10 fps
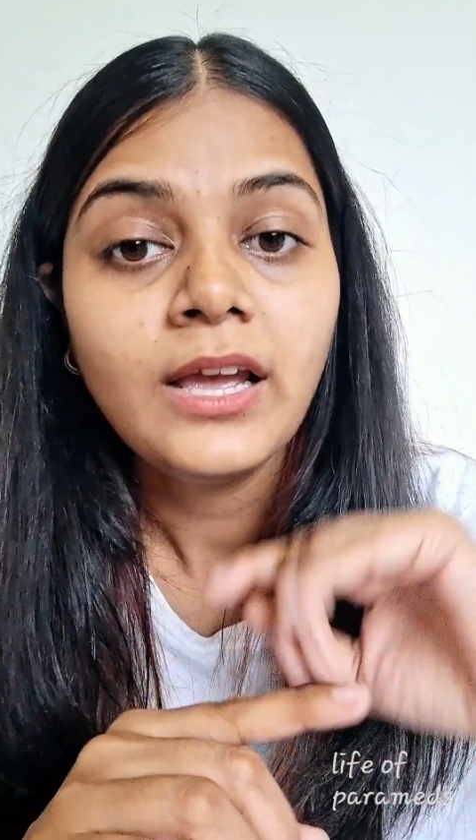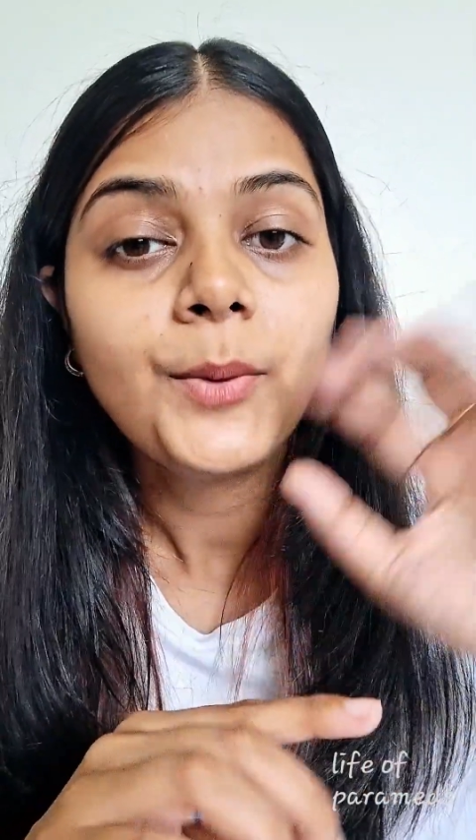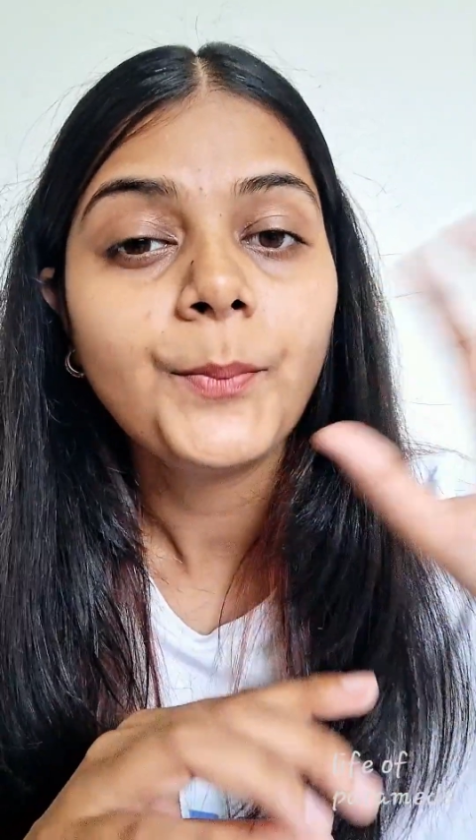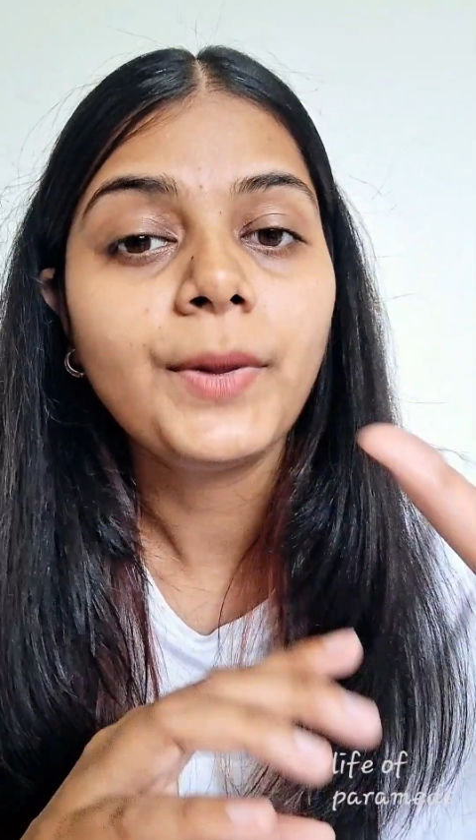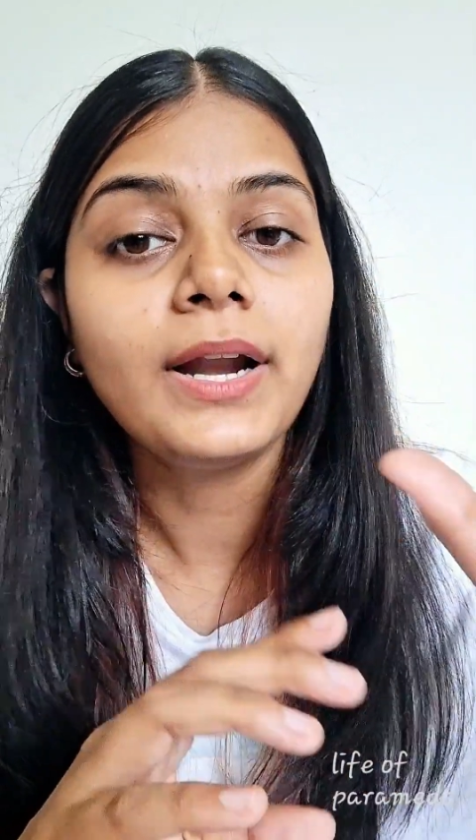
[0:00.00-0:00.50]

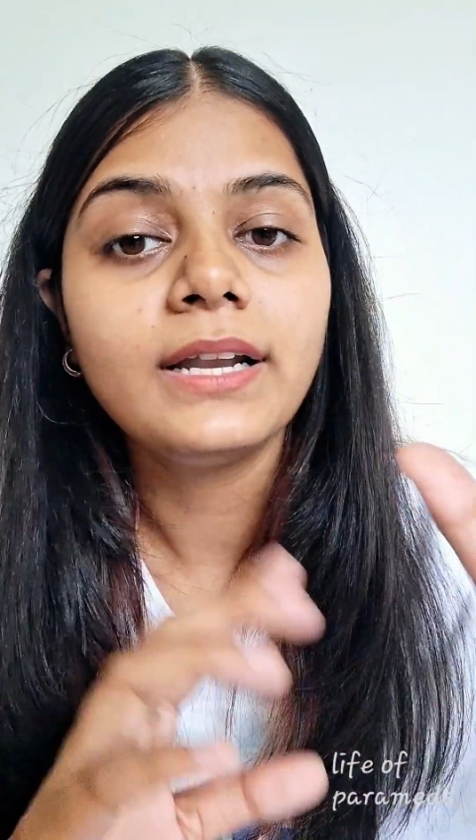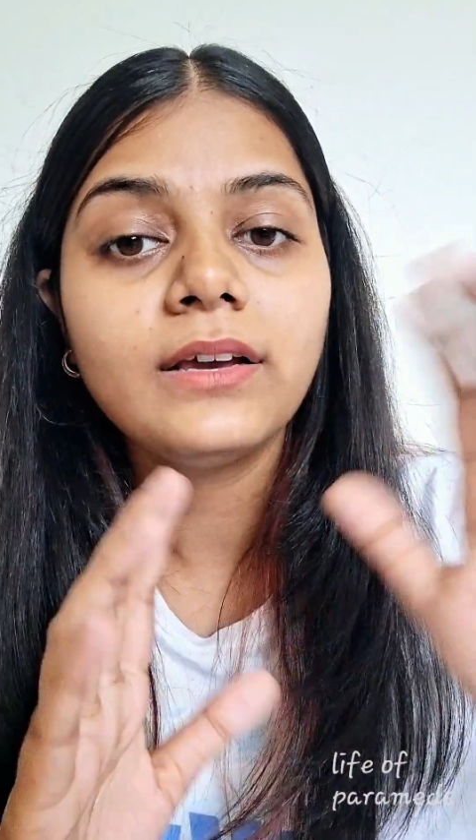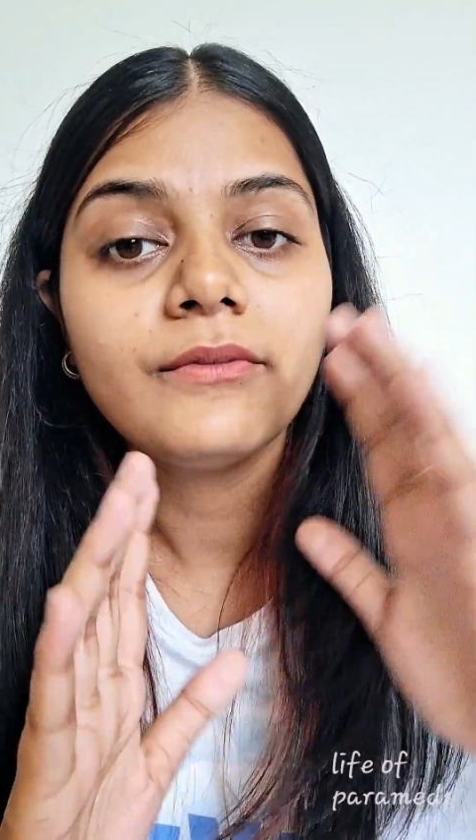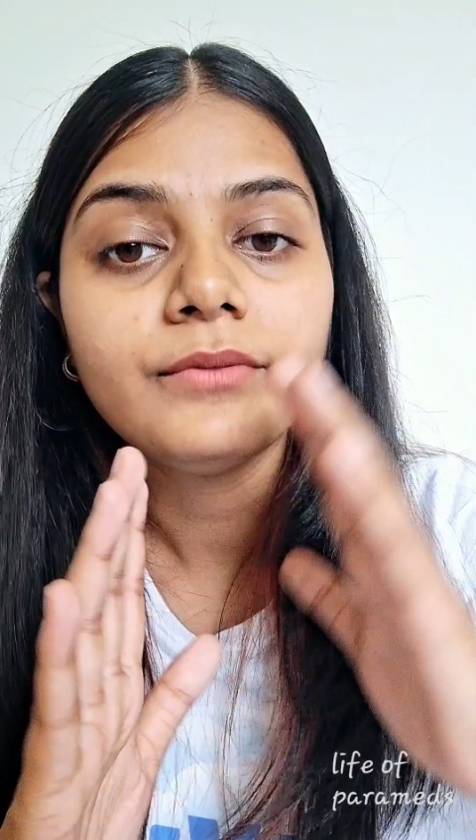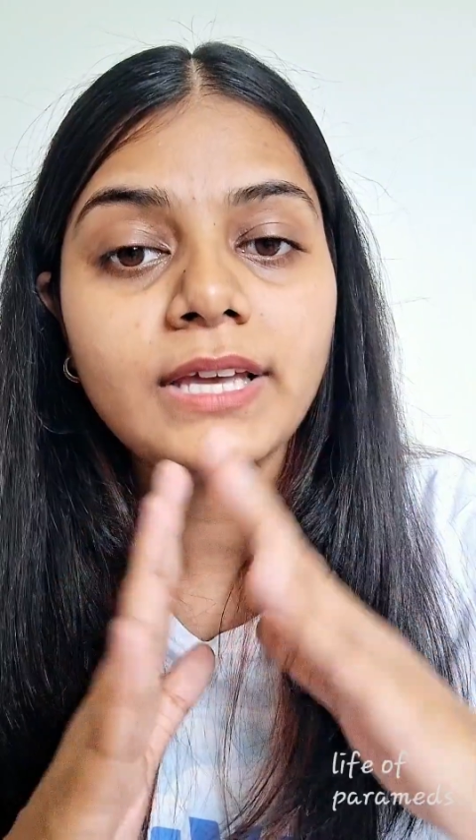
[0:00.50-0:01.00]

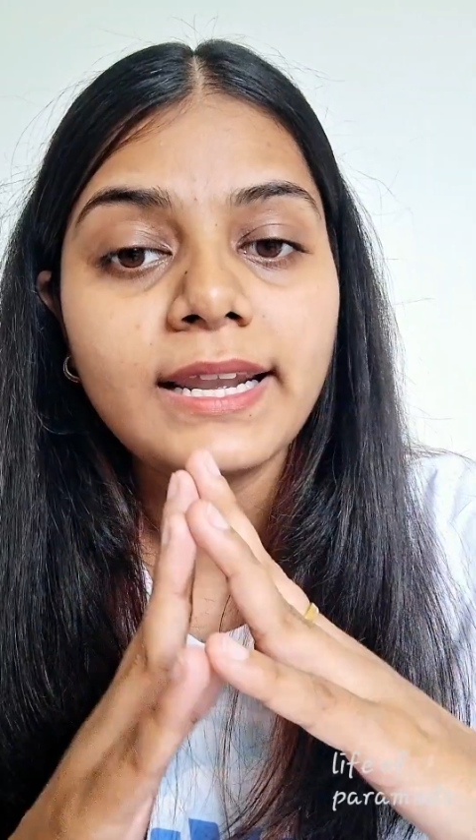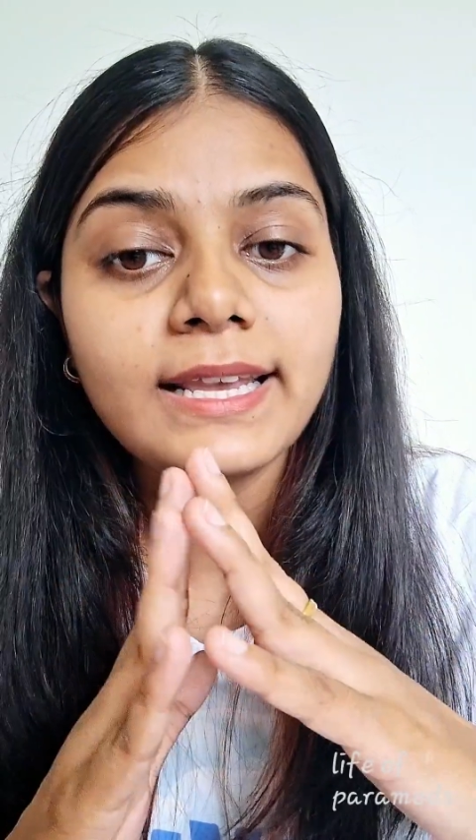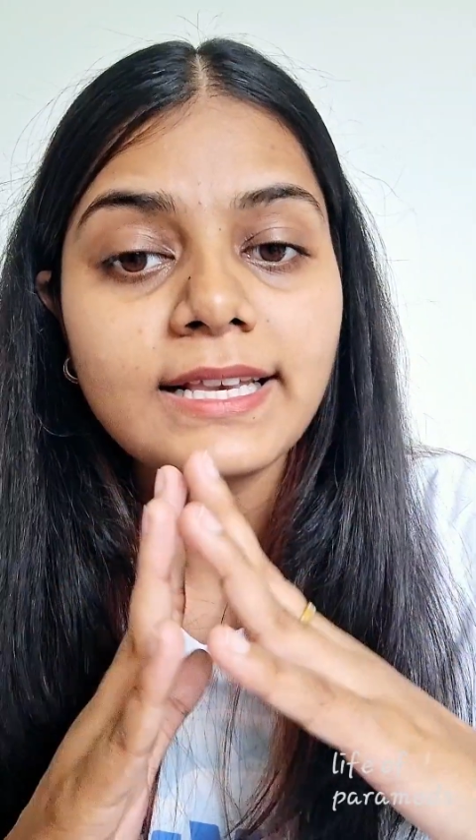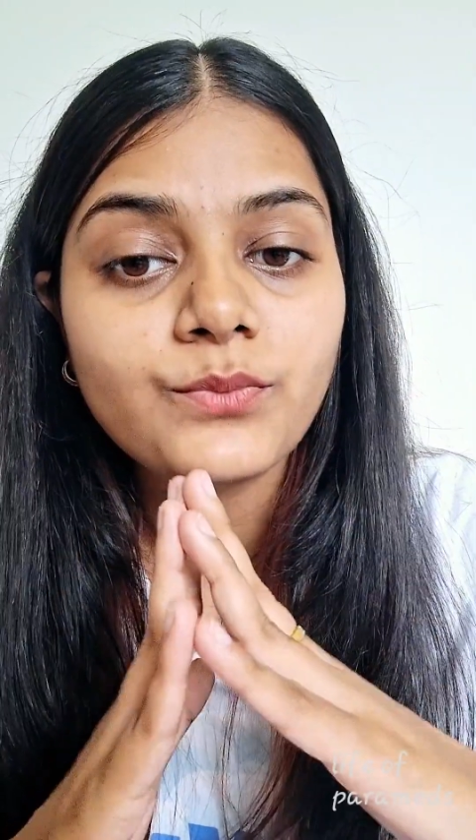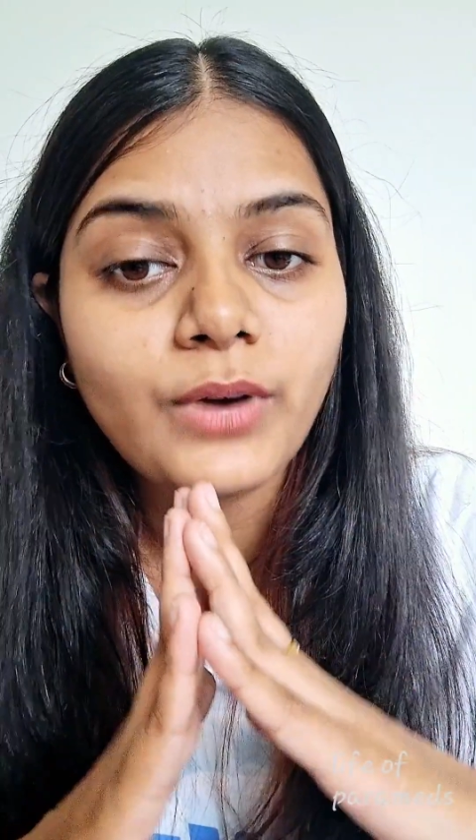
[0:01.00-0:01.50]
but there
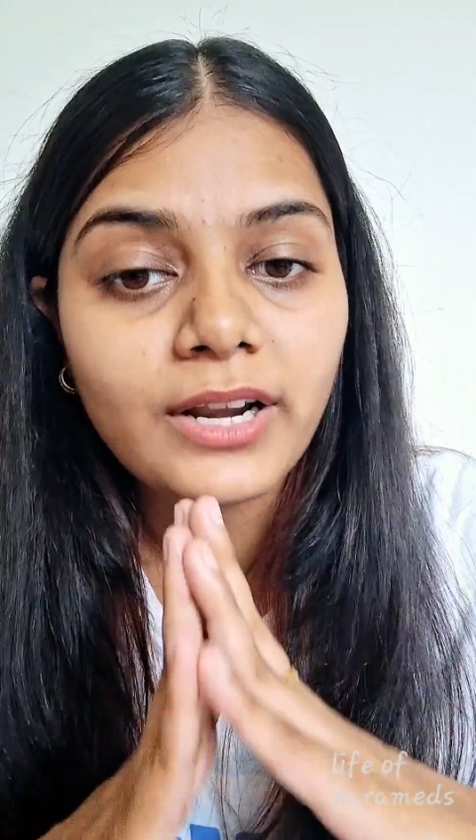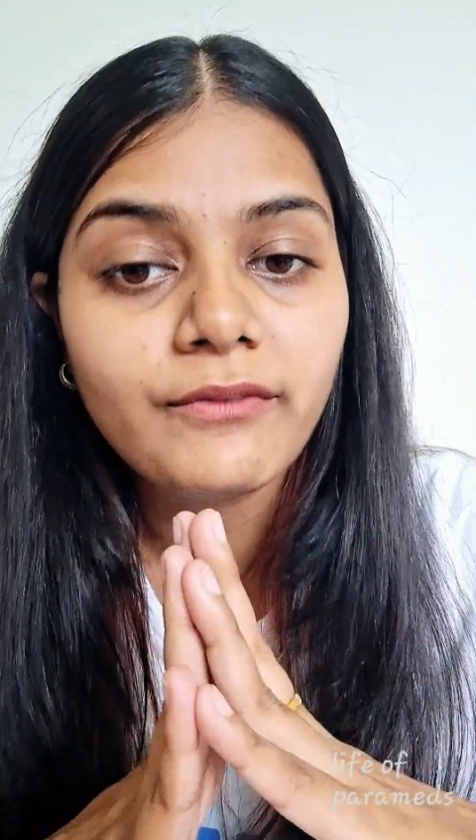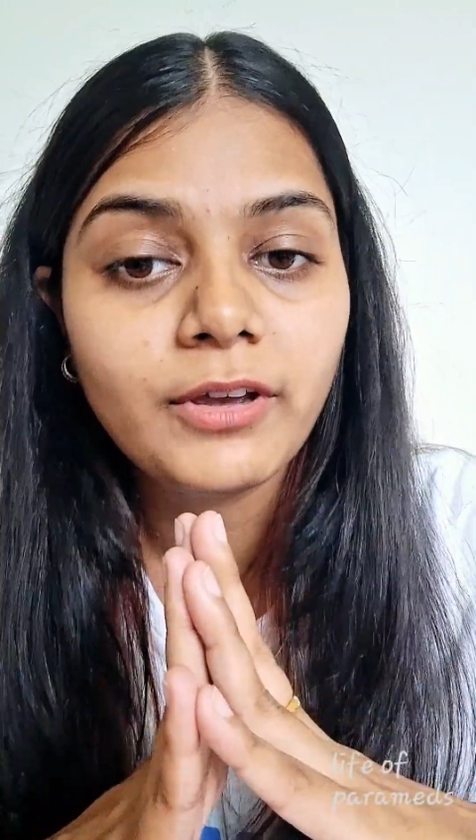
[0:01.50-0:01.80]
is one